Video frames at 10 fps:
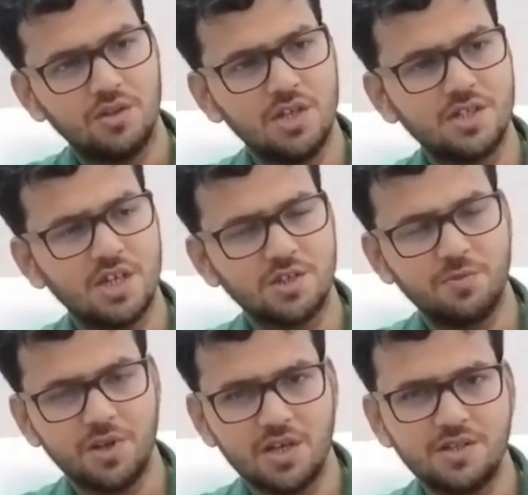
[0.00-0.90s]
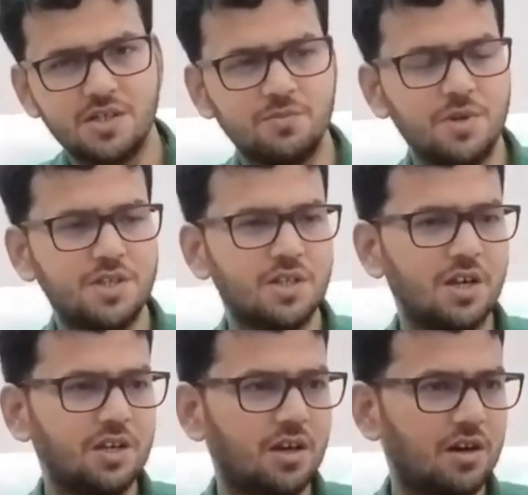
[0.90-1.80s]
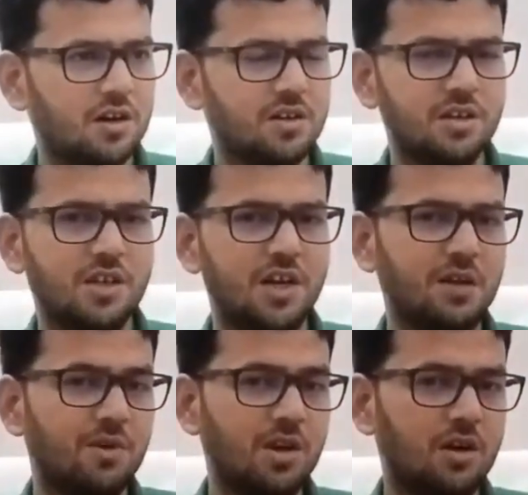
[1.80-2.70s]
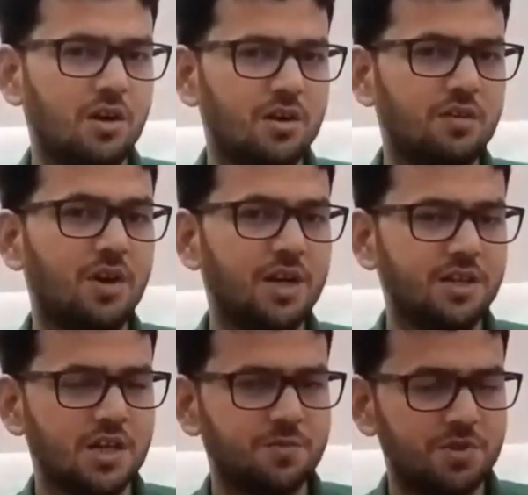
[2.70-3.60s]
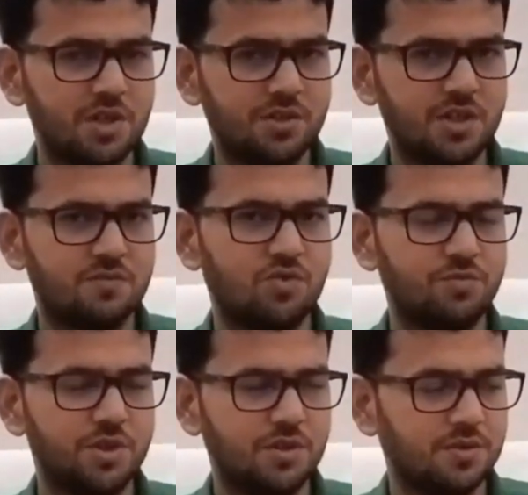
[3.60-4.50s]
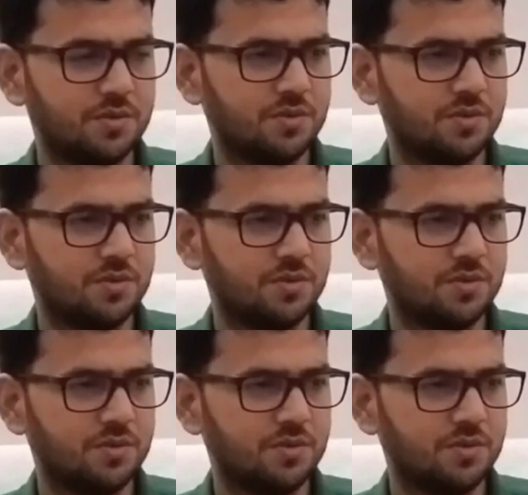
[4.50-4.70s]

this experience is basically an incredible rewarding experiences for me.